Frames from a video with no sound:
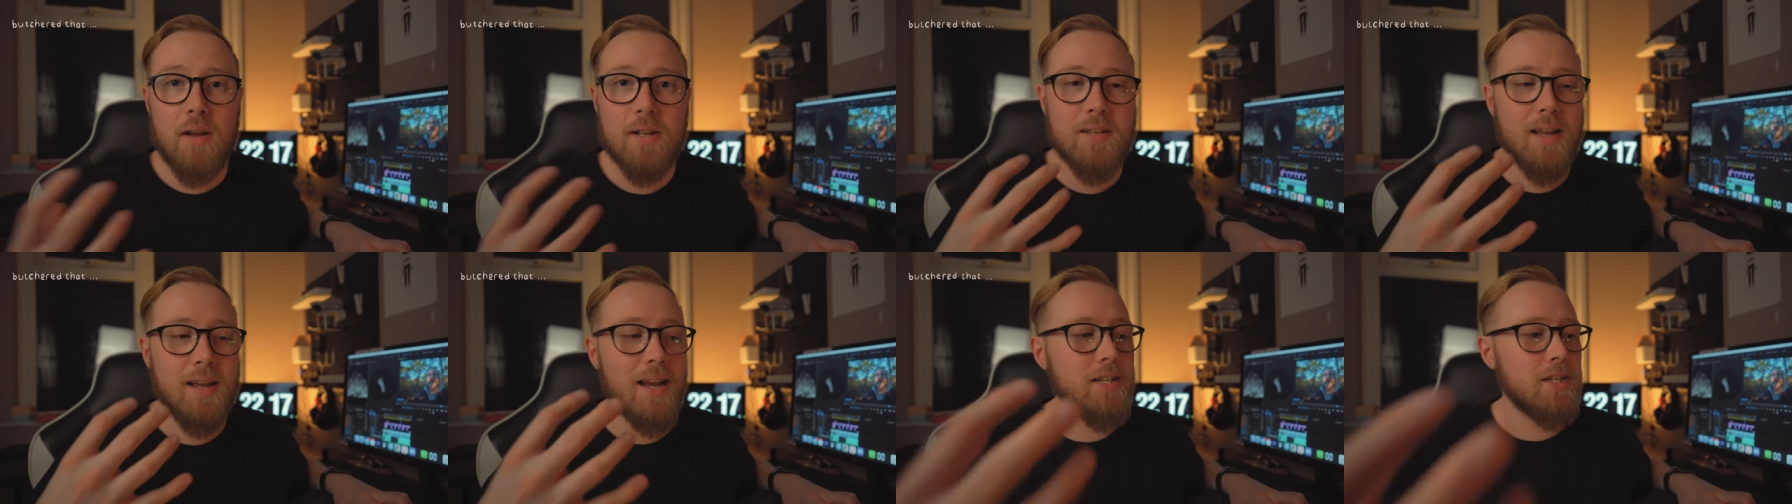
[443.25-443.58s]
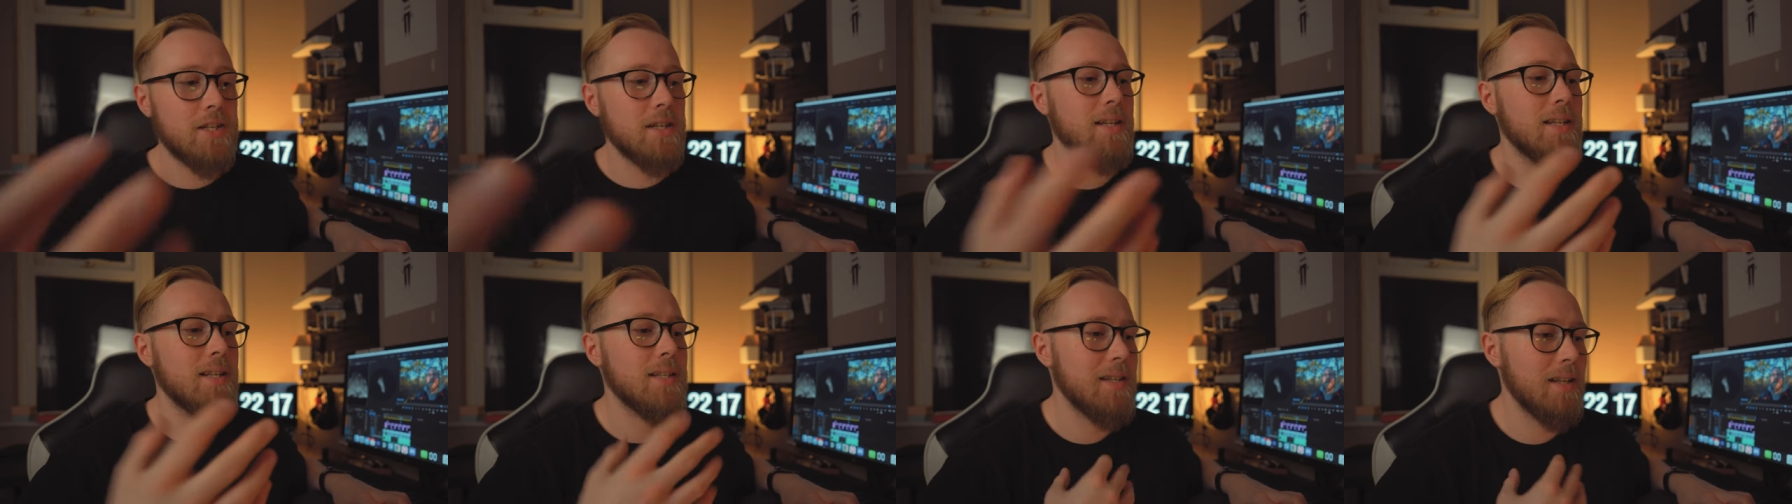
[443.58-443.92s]
So as
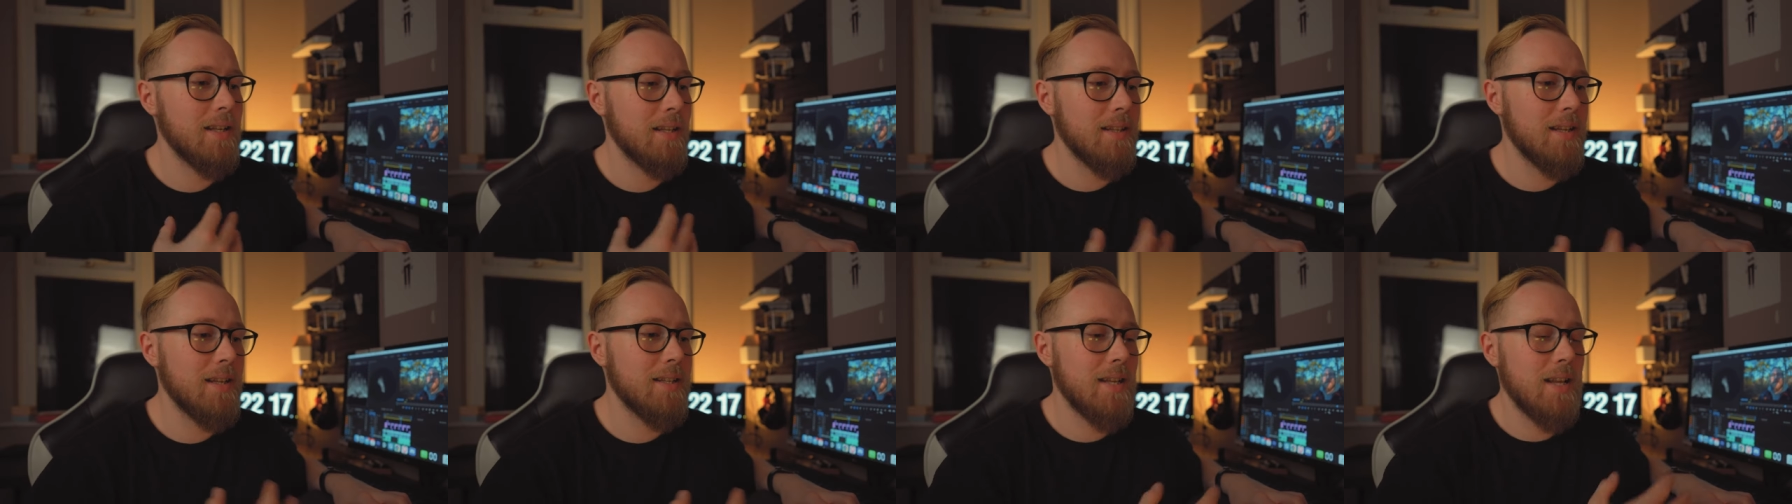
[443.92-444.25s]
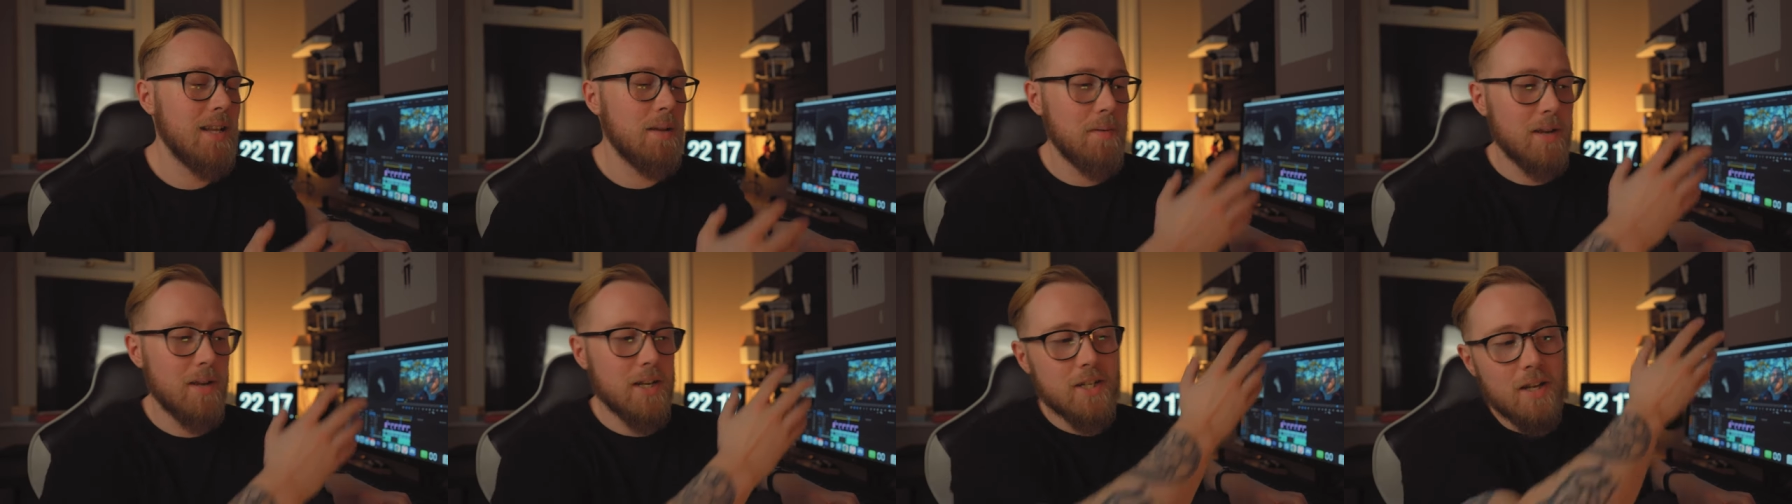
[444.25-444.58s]
you can see in this
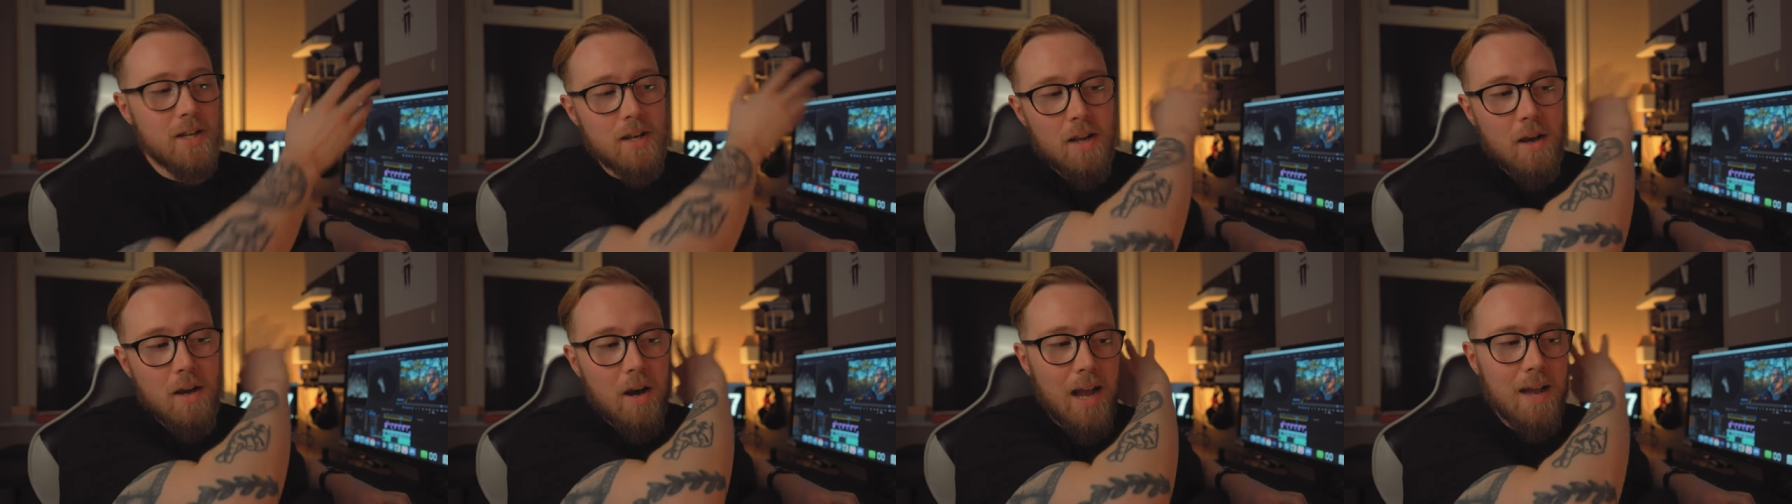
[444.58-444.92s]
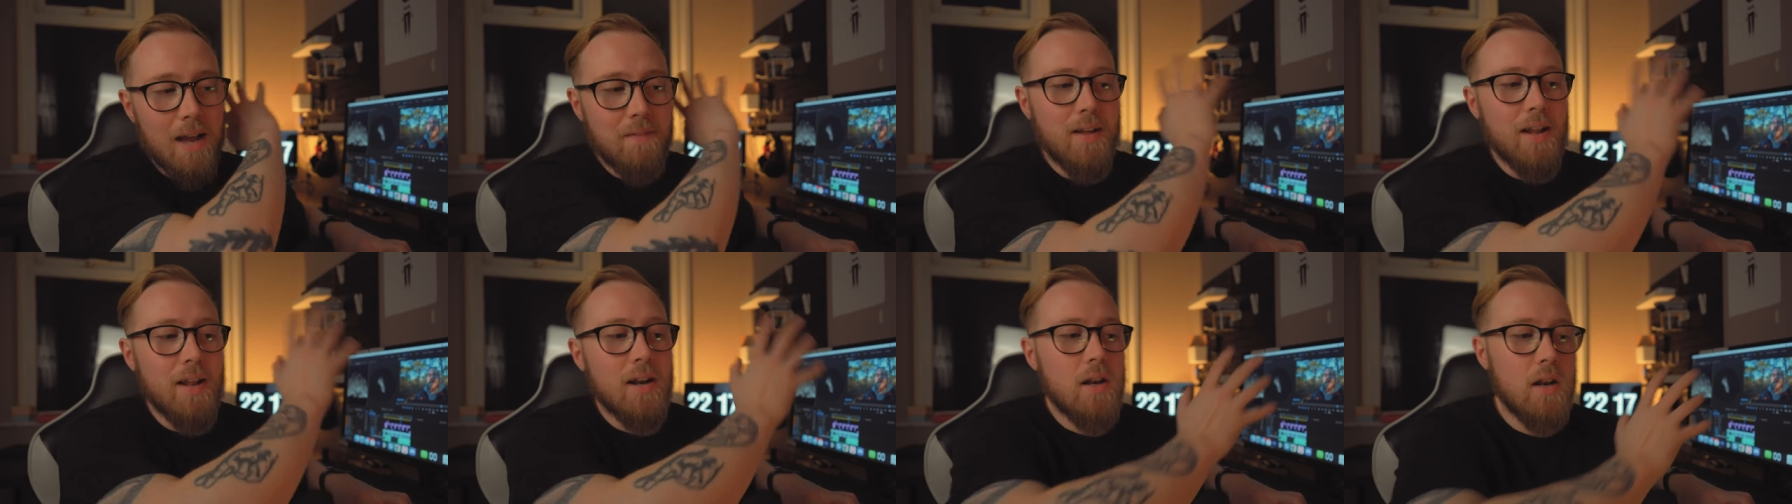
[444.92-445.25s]
image, I
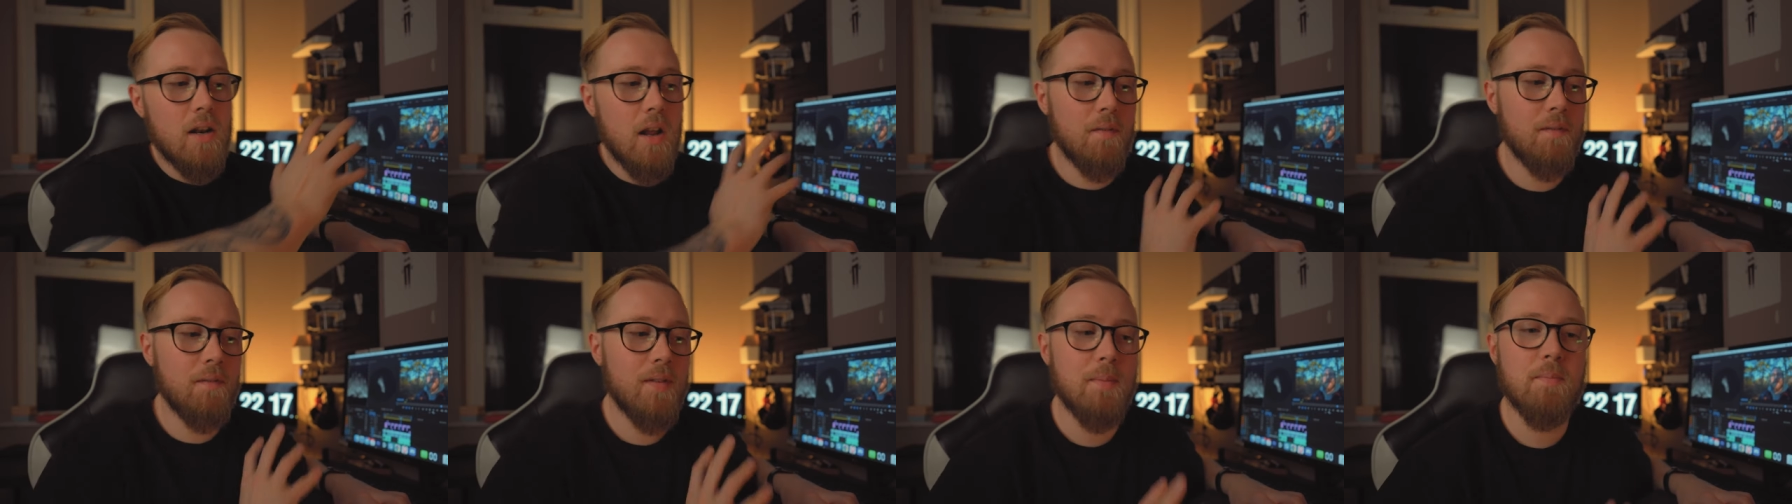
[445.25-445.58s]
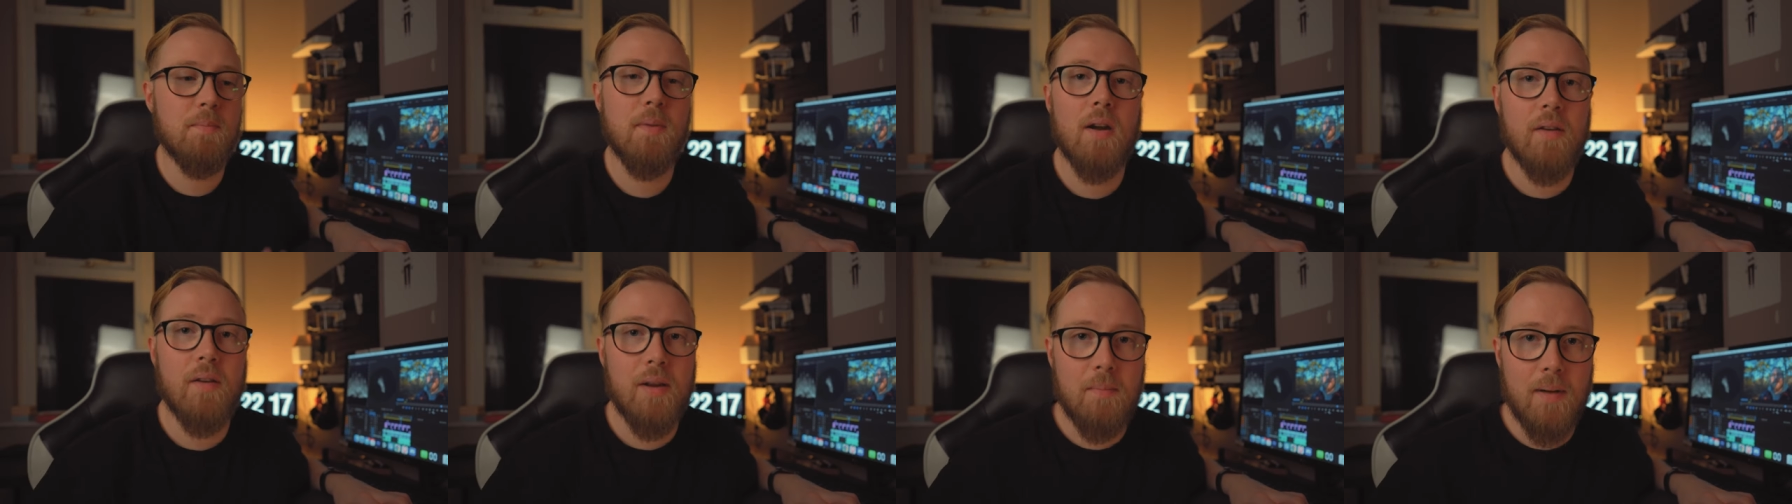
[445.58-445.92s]
have that lovely
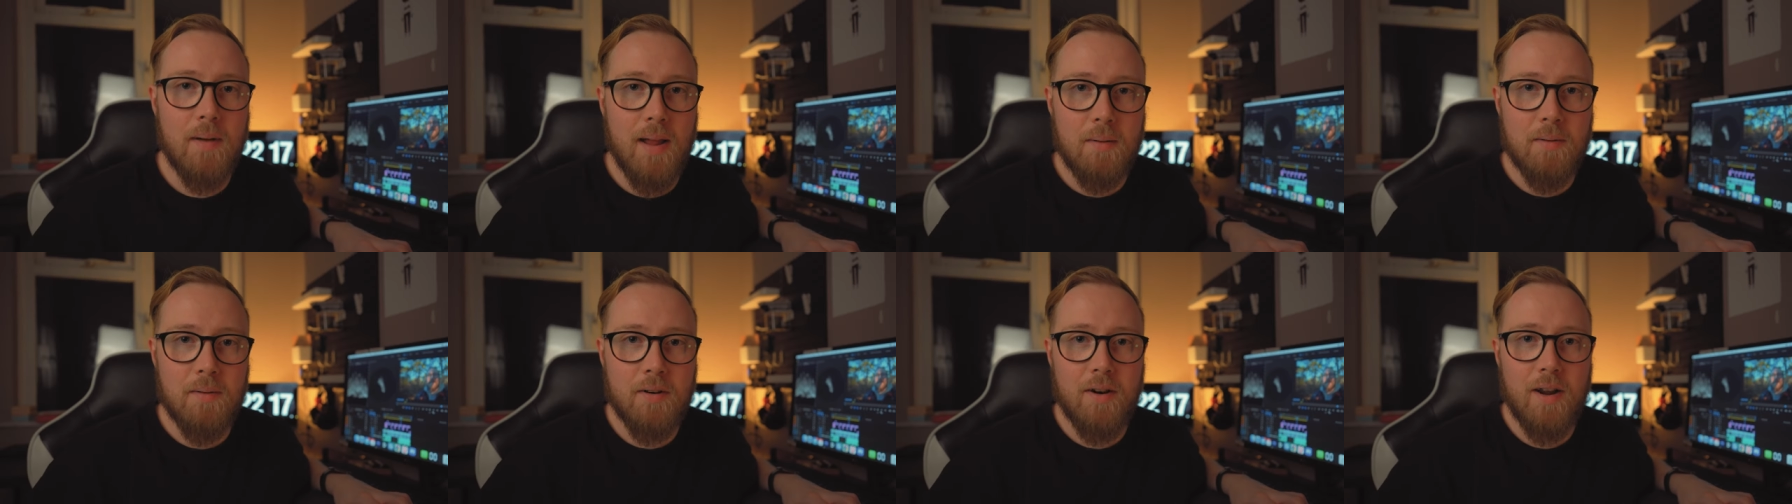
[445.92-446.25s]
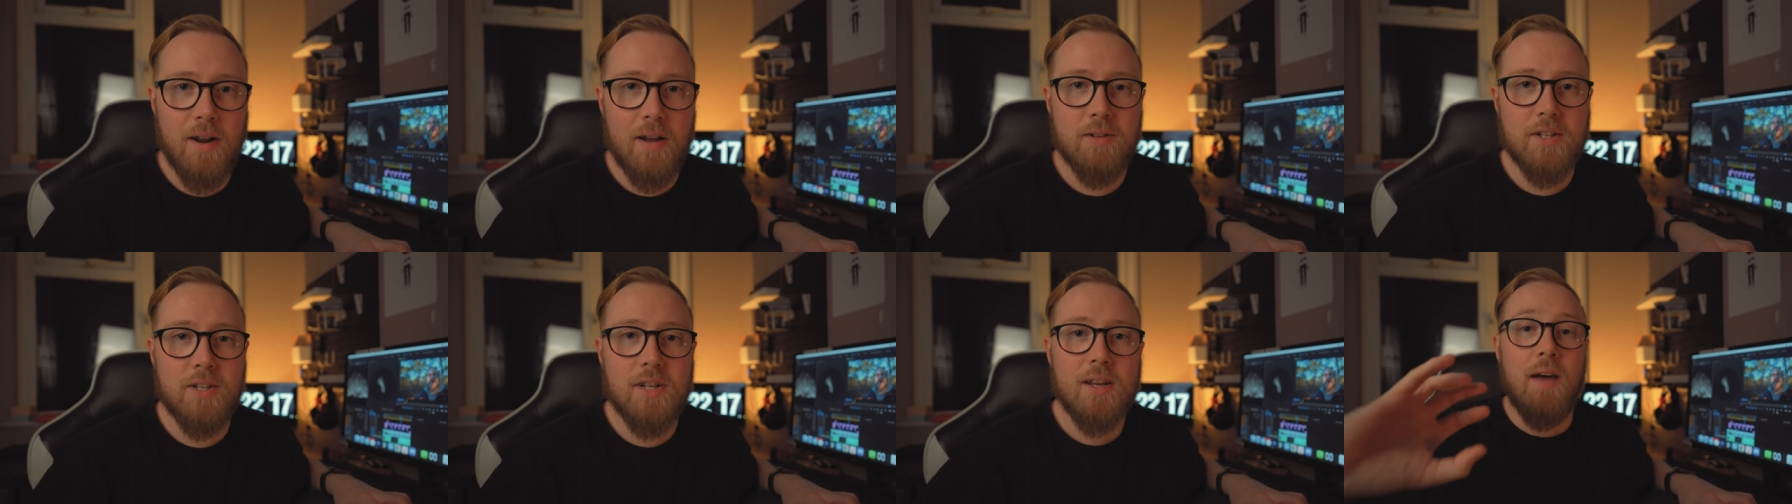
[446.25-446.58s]
berry
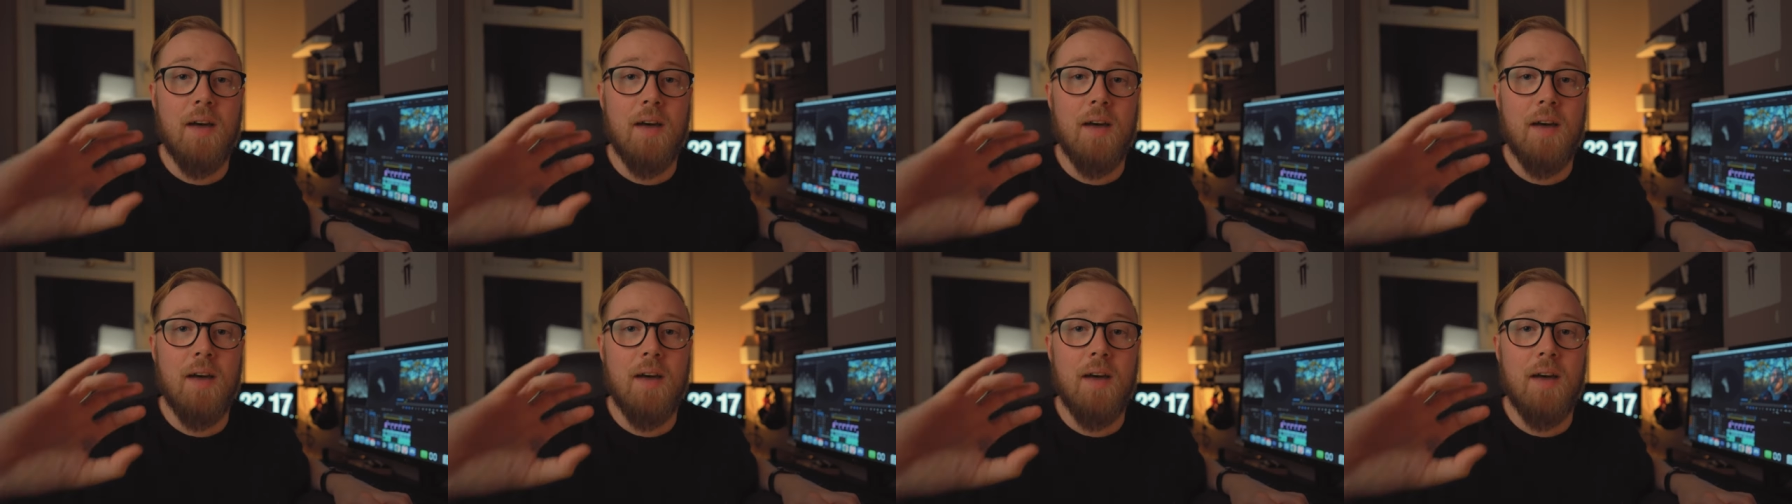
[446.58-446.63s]
background.